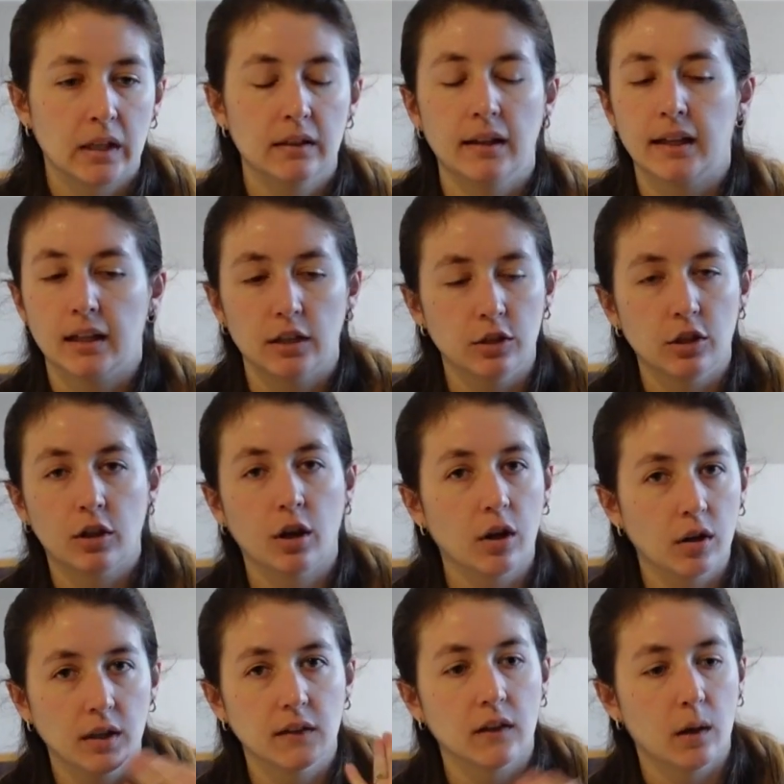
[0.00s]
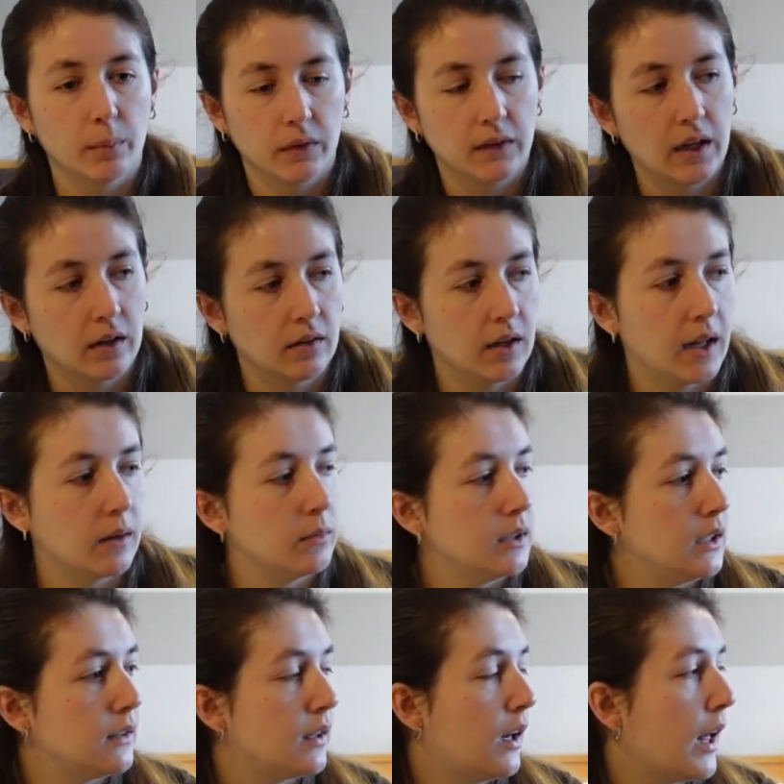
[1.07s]
Like, your girl is almost down and out. We
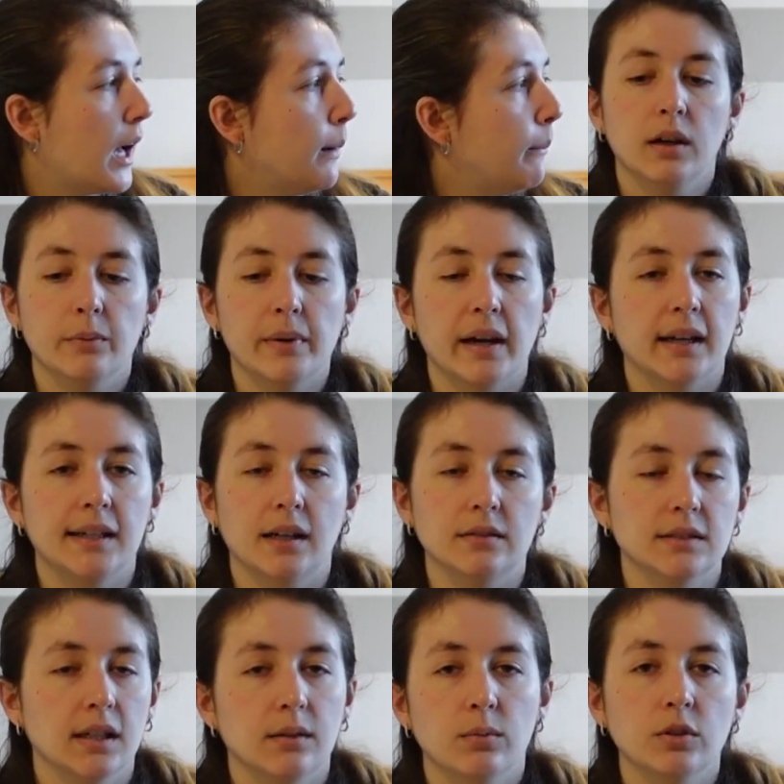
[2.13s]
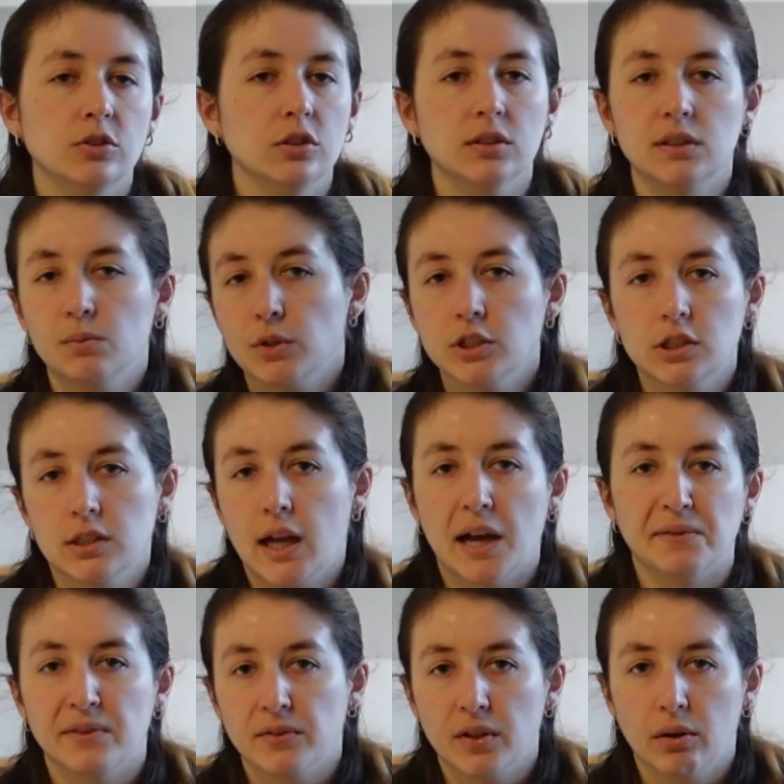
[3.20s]
need to nap. We got back, and I was like, we'll just nap
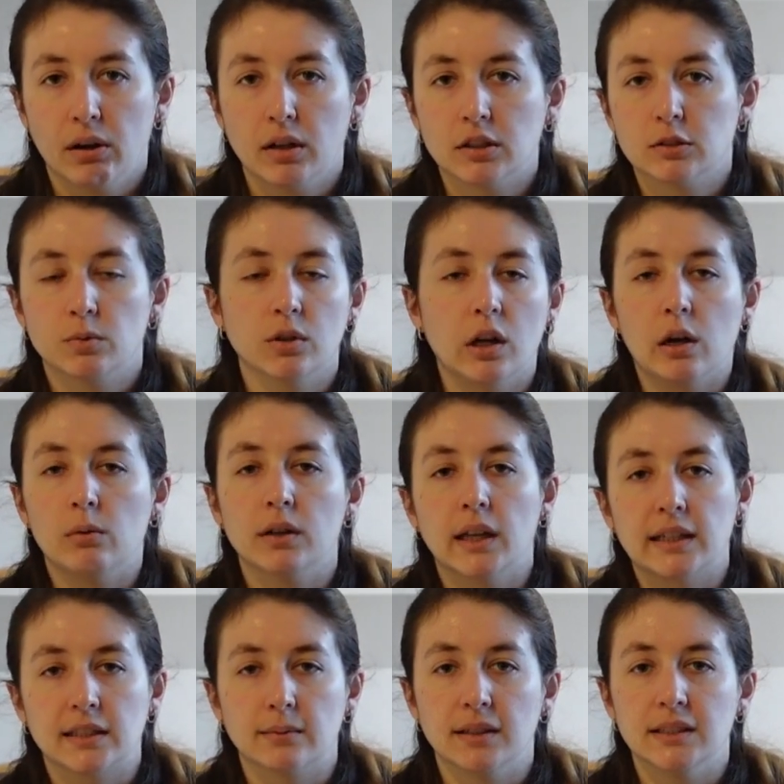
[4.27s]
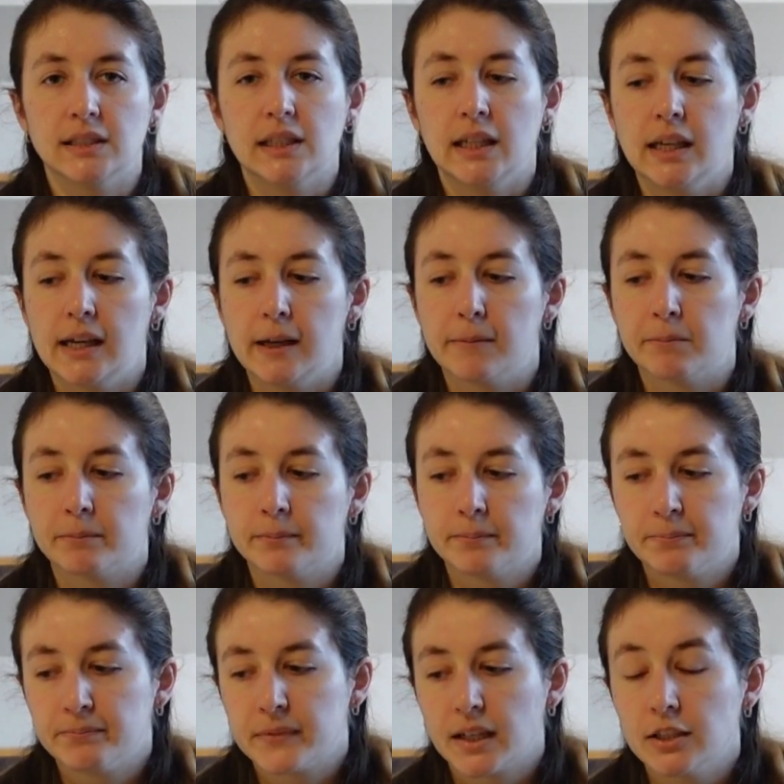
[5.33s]
for a few hours. We'll get something to eat.
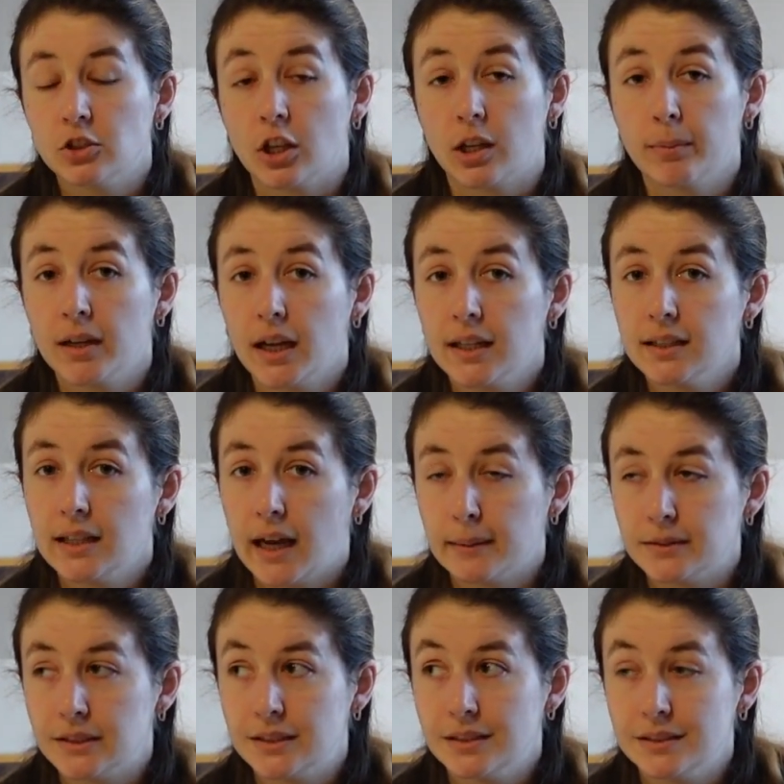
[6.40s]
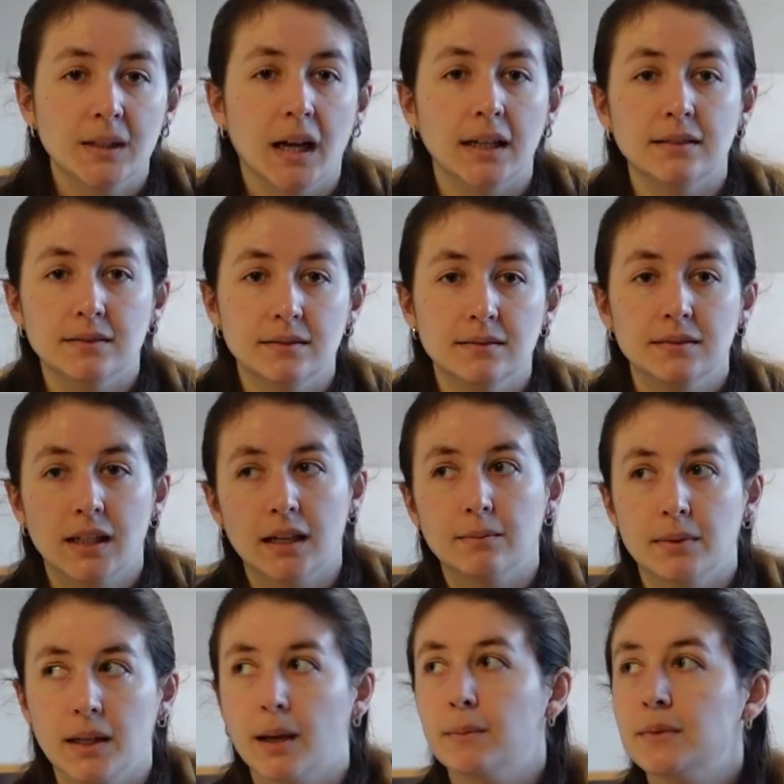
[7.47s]
Jacob and I napped until 9-10
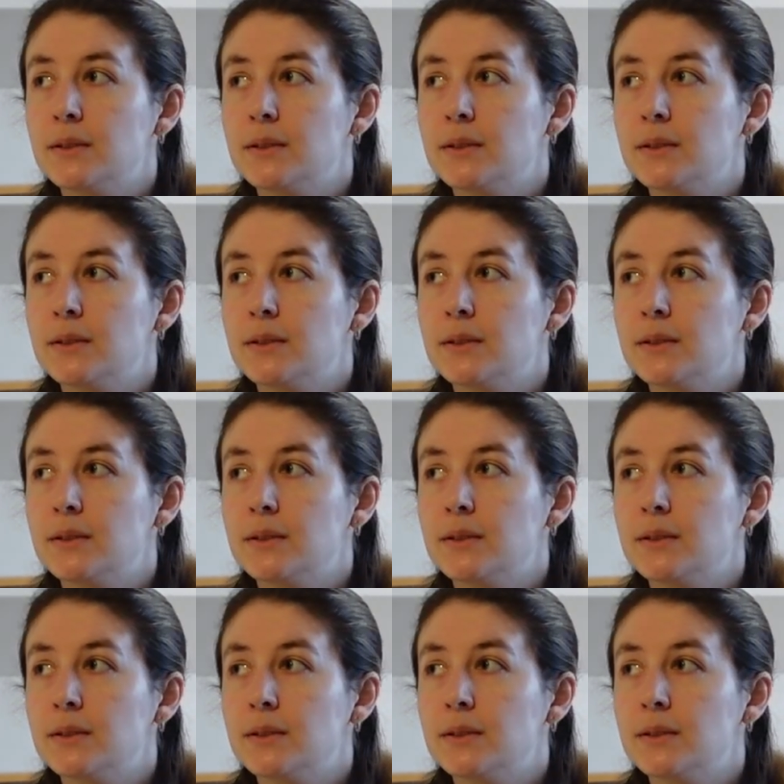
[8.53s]
p.m.